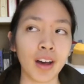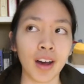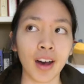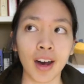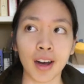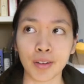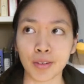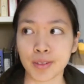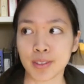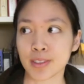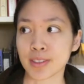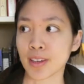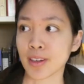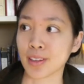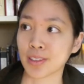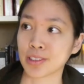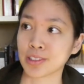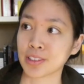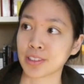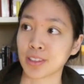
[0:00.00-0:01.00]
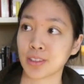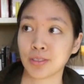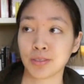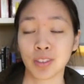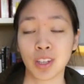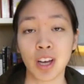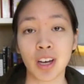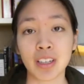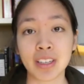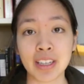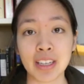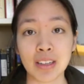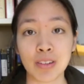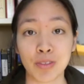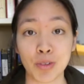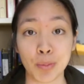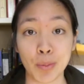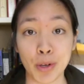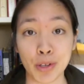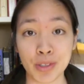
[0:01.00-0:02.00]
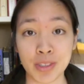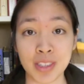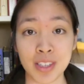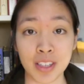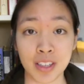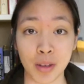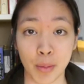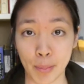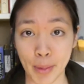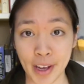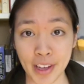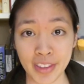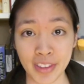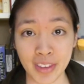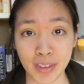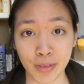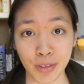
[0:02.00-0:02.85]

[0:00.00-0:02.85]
I was also vlogging for most of the month,